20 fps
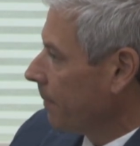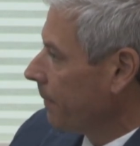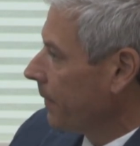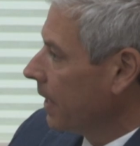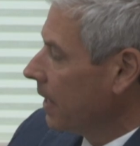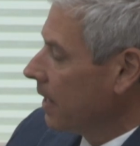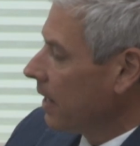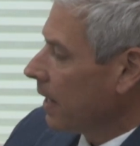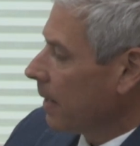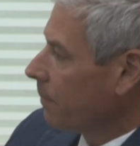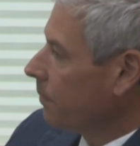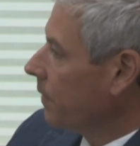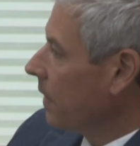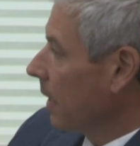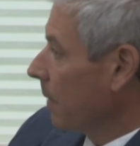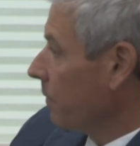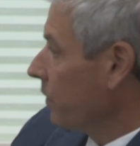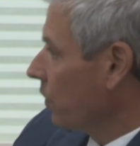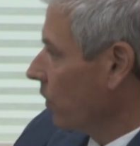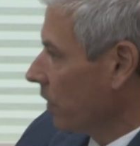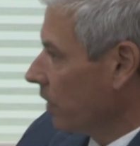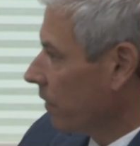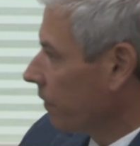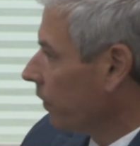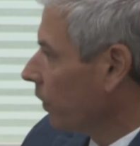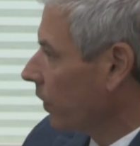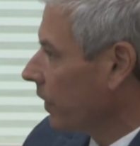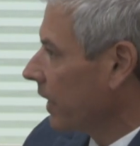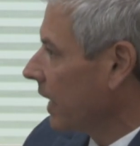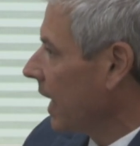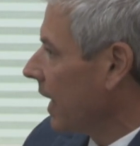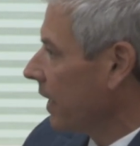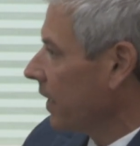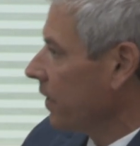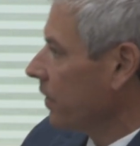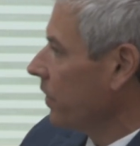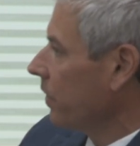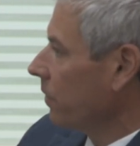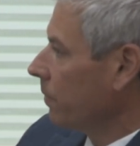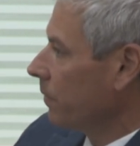um, I'm, I'm, sure you've looked at
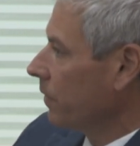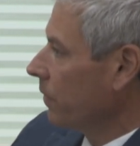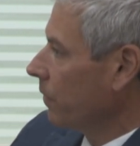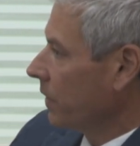it, you, yes.